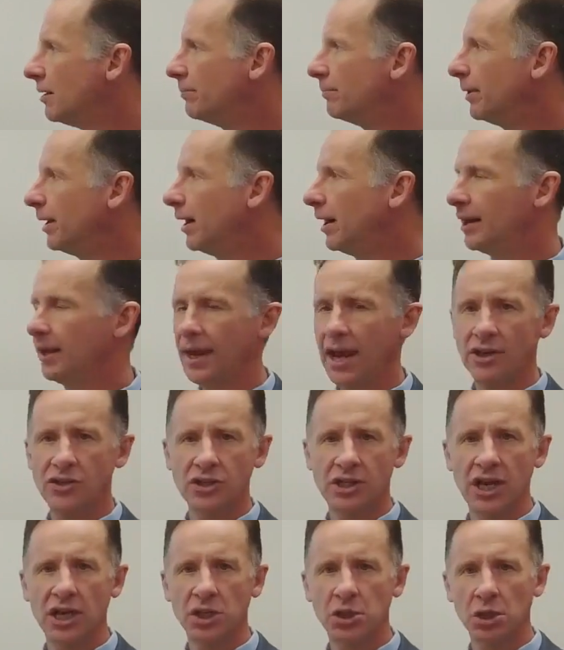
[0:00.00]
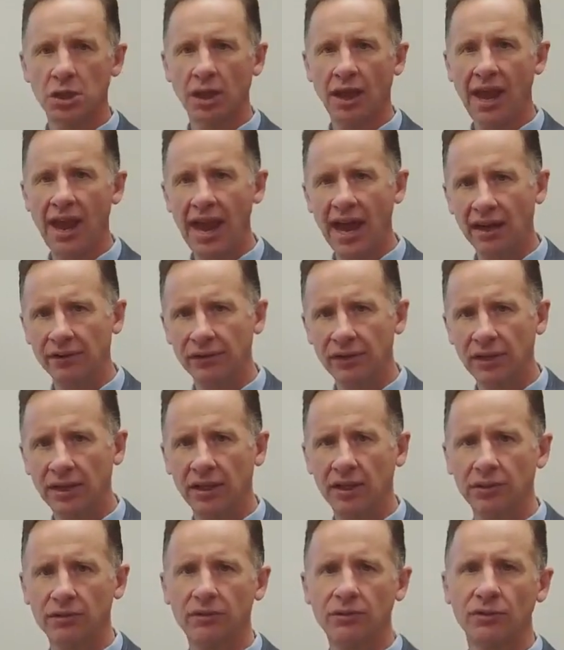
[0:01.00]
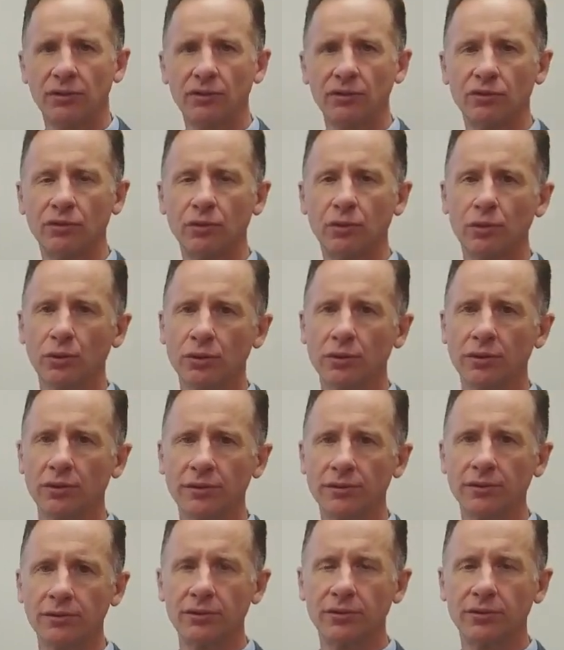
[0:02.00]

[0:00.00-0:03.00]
but educational advocates, schools,